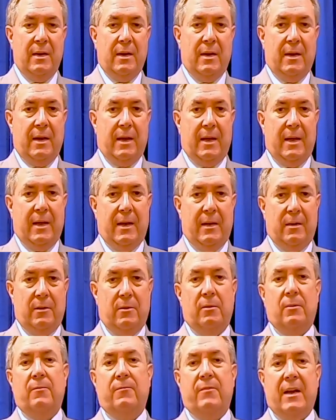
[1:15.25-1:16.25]
and
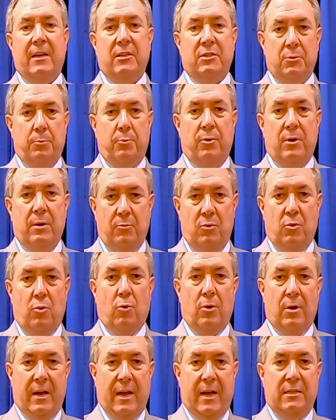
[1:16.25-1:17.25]
the Nevada Supreme
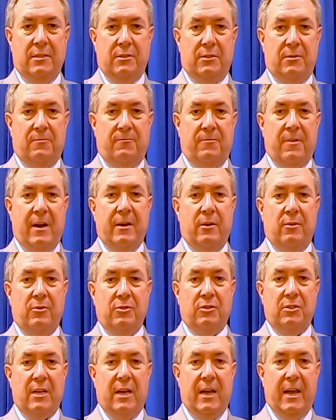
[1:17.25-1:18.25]
Court has the final
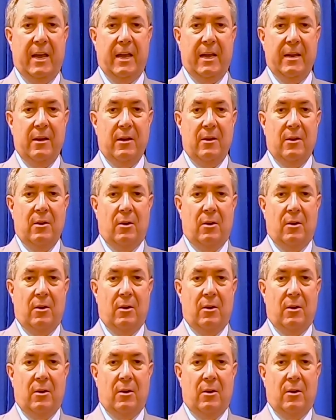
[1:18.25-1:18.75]
say